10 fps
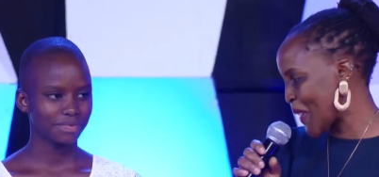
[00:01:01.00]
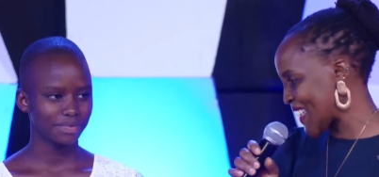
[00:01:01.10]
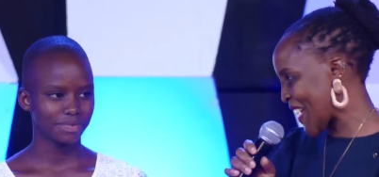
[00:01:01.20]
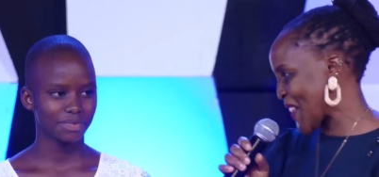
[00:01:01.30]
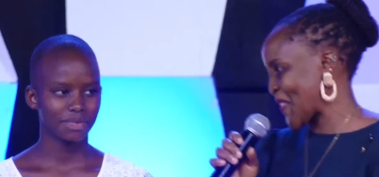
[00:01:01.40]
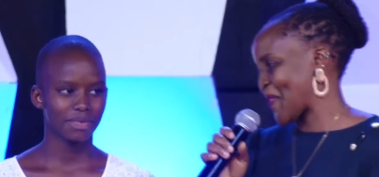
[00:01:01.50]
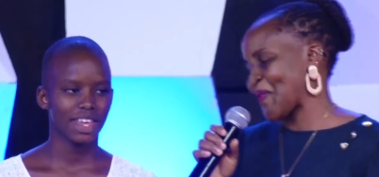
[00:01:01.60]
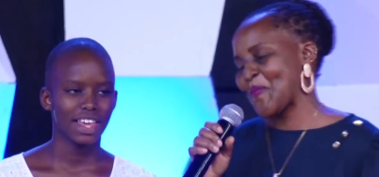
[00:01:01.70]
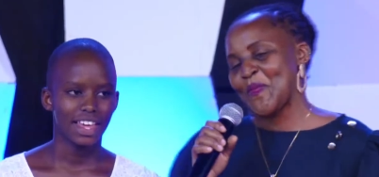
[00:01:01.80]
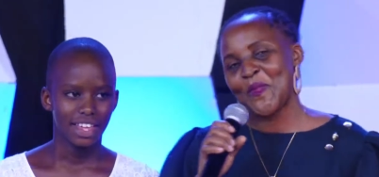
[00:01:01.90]
Speaker 1: better.
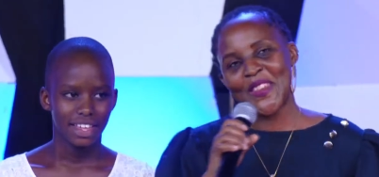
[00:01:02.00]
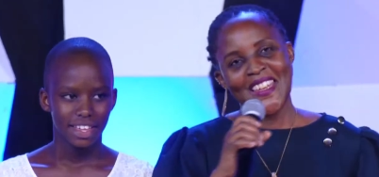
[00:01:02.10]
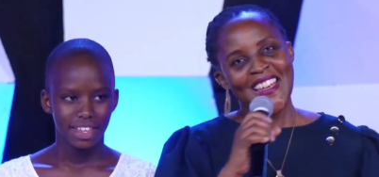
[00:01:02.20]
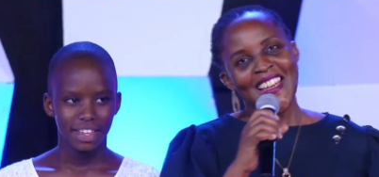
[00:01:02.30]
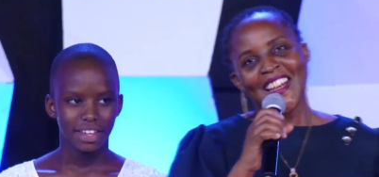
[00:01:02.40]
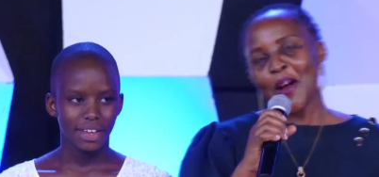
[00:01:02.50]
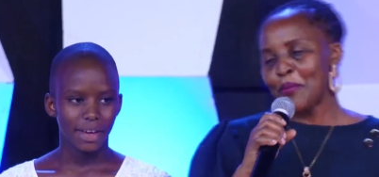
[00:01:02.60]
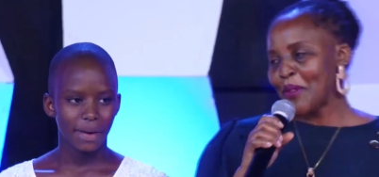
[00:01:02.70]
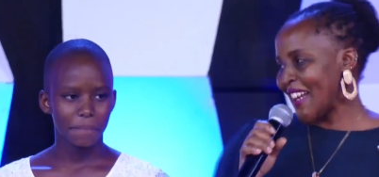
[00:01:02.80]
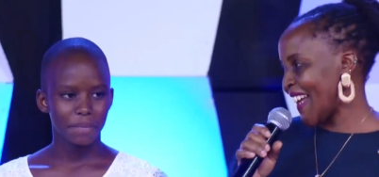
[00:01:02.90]

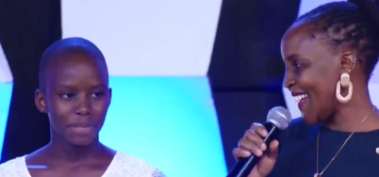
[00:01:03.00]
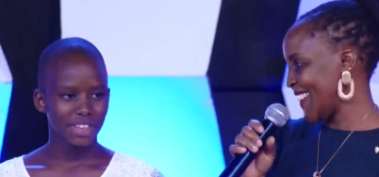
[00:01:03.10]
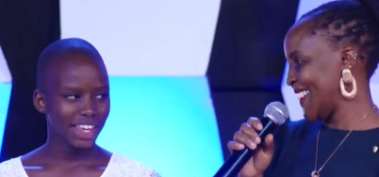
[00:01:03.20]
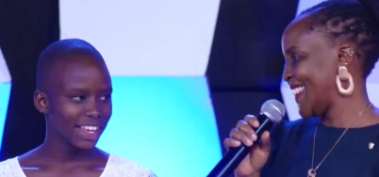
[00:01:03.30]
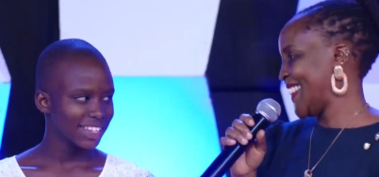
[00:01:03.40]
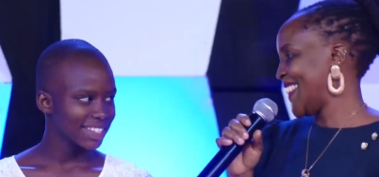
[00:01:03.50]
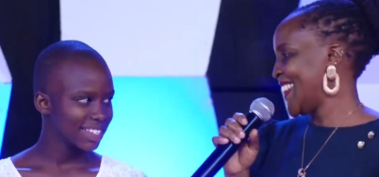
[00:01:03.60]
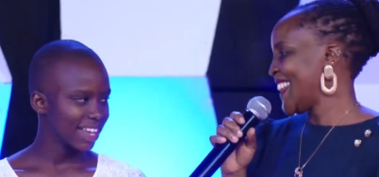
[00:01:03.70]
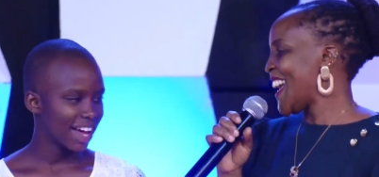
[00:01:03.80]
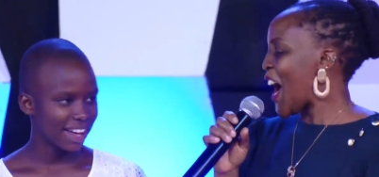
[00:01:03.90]
Gabriella,
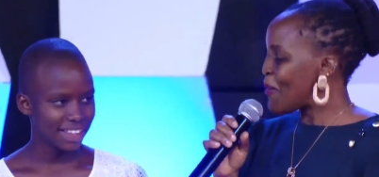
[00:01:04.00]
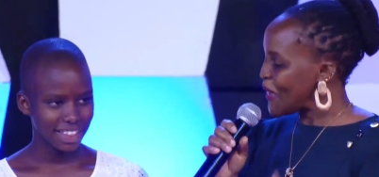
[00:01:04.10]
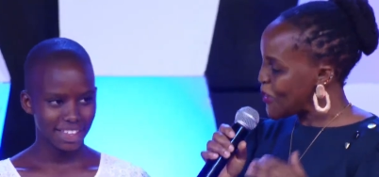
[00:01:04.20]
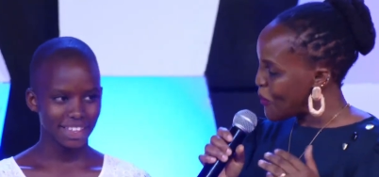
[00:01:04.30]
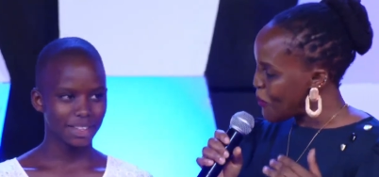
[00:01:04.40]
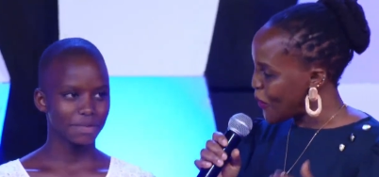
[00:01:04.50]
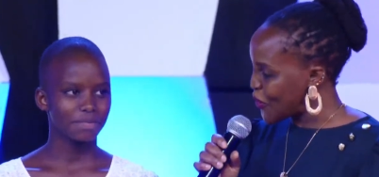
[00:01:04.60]
how many people